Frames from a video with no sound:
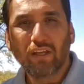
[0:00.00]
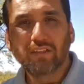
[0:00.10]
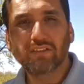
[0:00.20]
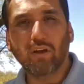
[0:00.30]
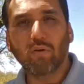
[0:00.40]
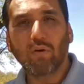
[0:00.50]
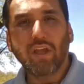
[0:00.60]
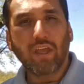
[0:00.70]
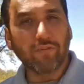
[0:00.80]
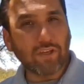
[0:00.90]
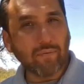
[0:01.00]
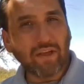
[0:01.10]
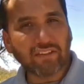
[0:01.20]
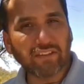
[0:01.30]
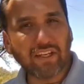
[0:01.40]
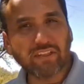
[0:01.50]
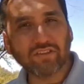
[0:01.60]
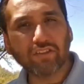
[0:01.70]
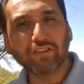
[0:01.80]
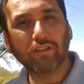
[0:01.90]
So if you come out to
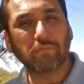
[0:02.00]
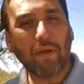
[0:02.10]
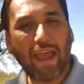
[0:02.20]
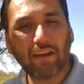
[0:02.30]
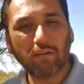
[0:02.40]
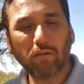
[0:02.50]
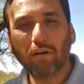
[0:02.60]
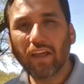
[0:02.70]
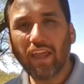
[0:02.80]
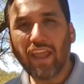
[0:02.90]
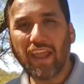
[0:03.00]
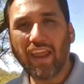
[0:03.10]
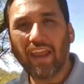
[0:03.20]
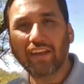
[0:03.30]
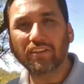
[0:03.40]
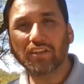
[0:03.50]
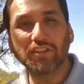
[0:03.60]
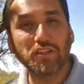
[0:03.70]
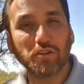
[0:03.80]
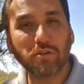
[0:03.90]
nature, you can paddle and
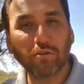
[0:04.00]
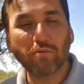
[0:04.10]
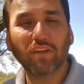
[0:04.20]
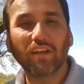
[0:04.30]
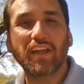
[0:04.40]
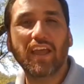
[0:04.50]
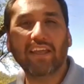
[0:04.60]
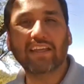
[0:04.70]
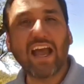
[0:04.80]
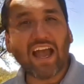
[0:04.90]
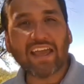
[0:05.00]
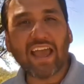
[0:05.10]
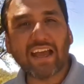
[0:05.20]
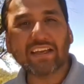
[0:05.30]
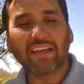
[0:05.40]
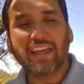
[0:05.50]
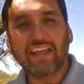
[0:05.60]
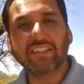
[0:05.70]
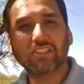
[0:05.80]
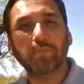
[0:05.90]
canoe and kayak
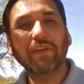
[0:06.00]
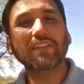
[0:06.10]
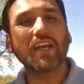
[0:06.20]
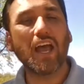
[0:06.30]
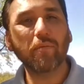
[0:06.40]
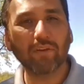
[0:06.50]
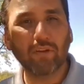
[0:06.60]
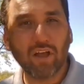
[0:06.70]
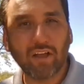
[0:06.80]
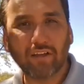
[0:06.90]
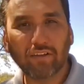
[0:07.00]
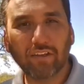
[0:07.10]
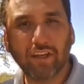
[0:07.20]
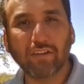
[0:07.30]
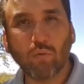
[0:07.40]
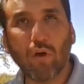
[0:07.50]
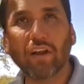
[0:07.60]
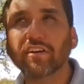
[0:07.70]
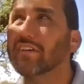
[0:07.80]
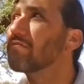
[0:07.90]
and just spend time in the, uh, in the
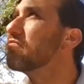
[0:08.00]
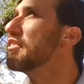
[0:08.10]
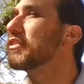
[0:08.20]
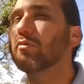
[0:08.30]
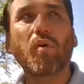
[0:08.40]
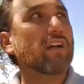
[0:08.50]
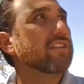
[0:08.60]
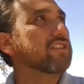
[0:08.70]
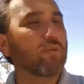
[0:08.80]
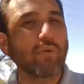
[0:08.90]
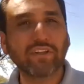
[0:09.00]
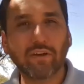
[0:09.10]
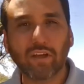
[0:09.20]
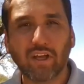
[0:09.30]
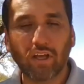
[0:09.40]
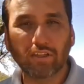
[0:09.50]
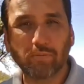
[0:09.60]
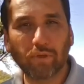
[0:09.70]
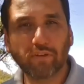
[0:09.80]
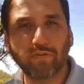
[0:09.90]
water, near the water, enjoying the, the
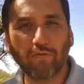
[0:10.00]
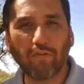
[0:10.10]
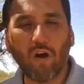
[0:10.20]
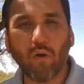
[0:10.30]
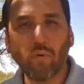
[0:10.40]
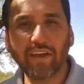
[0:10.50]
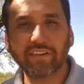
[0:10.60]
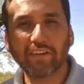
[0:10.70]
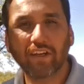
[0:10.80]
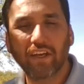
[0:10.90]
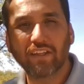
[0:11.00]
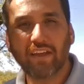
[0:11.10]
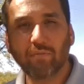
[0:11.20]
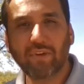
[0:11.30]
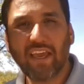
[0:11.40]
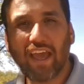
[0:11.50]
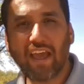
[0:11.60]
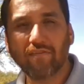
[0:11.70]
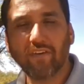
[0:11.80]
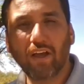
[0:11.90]
beautiful fall weather that we
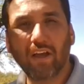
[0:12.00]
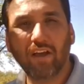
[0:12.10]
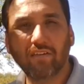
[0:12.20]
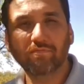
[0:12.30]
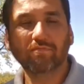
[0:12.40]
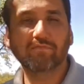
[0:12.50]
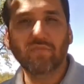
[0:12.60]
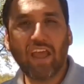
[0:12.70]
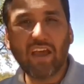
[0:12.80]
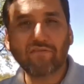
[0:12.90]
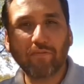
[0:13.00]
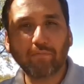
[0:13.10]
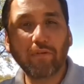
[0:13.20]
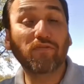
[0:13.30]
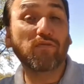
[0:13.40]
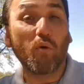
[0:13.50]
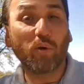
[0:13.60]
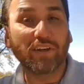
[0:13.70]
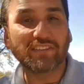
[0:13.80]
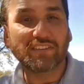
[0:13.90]
have, uh, have
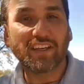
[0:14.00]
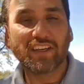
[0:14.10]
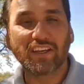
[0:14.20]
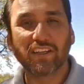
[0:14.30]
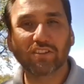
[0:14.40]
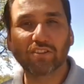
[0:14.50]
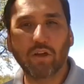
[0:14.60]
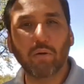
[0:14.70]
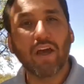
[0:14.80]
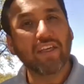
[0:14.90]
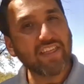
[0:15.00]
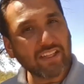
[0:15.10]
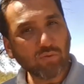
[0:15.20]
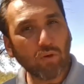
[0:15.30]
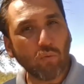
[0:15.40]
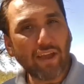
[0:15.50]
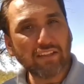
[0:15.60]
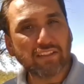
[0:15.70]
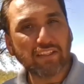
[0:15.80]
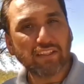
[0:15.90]
before us. So that's what a
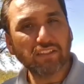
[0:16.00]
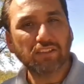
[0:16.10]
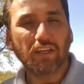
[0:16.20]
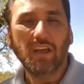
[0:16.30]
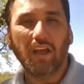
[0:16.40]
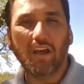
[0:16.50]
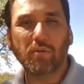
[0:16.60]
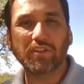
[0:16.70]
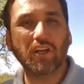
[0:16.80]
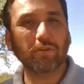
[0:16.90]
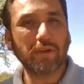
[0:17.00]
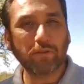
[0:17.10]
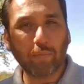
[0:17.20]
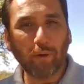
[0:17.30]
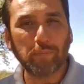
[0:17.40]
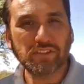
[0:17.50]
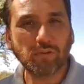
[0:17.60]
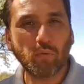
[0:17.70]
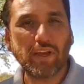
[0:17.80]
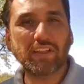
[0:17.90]
wetland is. Uh, we talked about the purpose of
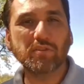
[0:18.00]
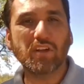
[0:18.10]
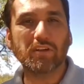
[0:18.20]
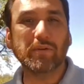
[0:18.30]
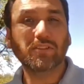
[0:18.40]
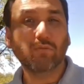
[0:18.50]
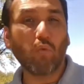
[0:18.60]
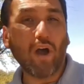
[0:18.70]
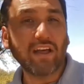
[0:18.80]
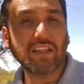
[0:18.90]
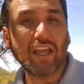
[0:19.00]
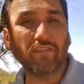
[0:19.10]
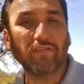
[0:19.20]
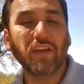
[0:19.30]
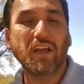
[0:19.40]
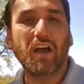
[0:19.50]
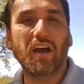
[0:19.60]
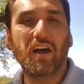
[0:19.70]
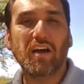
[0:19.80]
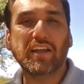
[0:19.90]
the wetland. We talked about some wildlife.
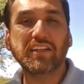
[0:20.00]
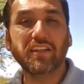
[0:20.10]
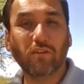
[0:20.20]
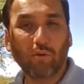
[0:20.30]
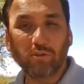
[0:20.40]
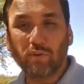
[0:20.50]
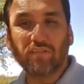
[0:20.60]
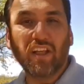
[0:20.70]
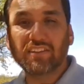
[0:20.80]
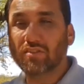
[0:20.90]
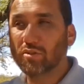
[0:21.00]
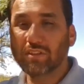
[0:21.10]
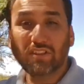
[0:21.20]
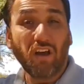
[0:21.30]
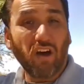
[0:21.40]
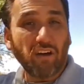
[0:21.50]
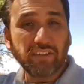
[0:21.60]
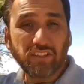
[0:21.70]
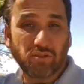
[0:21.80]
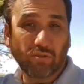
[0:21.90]
Uh, and then, of course, we have lots of trees. All
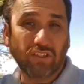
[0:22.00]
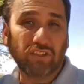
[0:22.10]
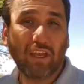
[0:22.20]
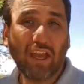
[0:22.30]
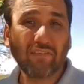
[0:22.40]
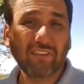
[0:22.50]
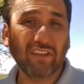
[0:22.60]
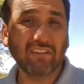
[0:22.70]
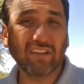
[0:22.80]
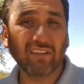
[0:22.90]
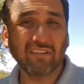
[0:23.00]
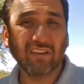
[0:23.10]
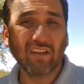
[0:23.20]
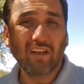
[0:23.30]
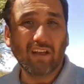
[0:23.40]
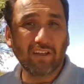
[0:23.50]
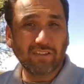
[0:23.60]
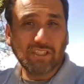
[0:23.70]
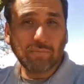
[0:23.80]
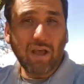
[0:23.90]
these trees you have near here, uh,
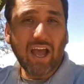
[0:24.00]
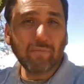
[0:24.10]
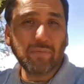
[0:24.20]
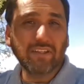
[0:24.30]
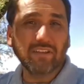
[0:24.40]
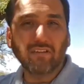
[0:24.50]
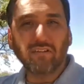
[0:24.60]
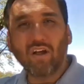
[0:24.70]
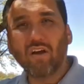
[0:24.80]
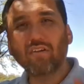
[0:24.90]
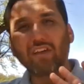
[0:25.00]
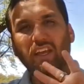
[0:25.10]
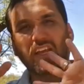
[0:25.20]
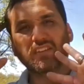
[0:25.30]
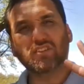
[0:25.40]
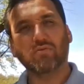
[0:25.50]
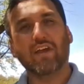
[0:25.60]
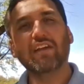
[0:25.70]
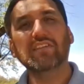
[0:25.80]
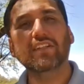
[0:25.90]
you see behind me, they're along and
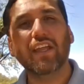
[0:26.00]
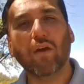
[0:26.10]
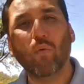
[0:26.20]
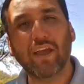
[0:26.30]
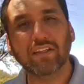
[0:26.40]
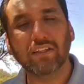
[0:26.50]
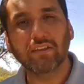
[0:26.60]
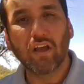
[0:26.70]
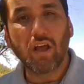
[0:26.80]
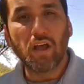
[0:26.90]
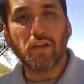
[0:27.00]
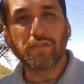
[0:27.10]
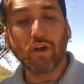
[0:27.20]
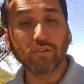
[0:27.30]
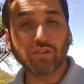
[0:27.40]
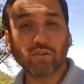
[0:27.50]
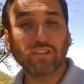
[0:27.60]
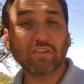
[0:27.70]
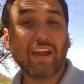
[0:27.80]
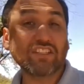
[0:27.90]
surrounding that wetland. Those
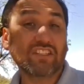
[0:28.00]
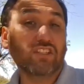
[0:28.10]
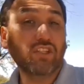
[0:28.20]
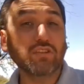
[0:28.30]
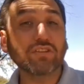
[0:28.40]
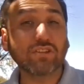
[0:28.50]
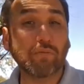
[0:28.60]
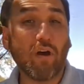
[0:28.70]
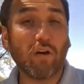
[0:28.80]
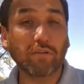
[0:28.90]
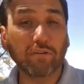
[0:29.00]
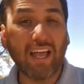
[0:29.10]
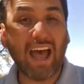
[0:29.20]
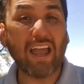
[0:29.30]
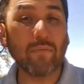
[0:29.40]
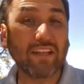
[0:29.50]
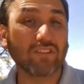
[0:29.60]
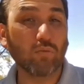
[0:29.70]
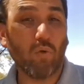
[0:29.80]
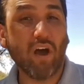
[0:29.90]
trees are actually used to all those high
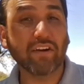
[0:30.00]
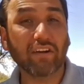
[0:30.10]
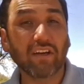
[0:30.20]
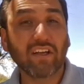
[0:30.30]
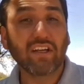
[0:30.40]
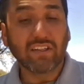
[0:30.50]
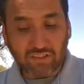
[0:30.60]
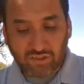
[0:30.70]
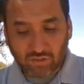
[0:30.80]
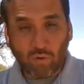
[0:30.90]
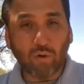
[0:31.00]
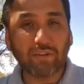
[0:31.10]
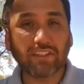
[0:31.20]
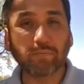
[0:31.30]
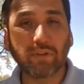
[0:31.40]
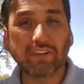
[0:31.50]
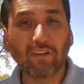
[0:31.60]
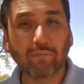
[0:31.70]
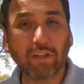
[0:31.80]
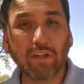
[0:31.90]
amounts of water the soil that's
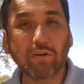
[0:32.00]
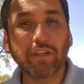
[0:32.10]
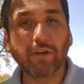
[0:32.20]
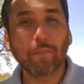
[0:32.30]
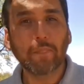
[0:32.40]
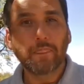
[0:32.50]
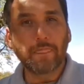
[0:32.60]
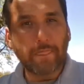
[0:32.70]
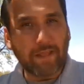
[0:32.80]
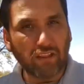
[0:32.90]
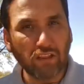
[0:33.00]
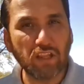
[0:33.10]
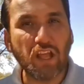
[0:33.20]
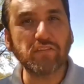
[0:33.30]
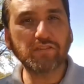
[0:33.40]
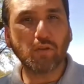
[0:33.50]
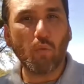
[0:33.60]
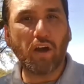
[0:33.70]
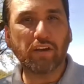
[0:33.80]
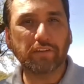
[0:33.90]
below them, it loves the
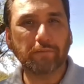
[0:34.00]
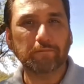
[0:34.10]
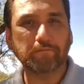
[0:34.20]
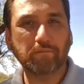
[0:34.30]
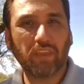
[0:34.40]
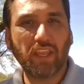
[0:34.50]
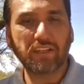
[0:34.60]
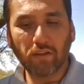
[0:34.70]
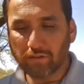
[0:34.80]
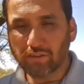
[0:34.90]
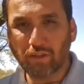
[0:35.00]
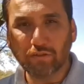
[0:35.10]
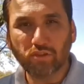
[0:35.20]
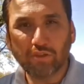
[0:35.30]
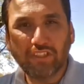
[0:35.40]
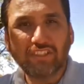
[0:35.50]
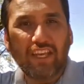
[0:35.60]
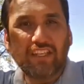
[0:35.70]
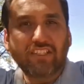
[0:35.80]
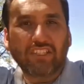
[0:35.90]
water. And those, those trees,
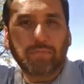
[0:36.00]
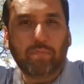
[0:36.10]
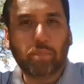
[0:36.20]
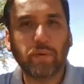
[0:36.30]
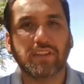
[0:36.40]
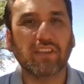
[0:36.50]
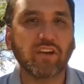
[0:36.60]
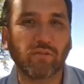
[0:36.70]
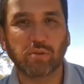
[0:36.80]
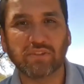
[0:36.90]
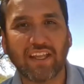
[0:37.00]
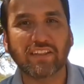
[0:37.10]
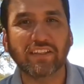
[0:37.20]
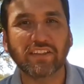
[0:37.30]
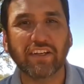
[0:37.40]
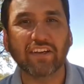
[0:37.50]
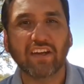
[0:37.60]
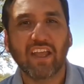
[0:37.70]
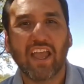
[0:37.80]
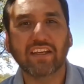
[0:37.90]
they just put their roots down in there
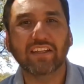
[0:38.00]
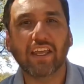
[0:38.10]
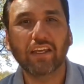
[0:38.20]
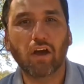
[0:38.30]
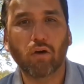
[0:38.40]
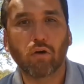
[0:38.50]
and they go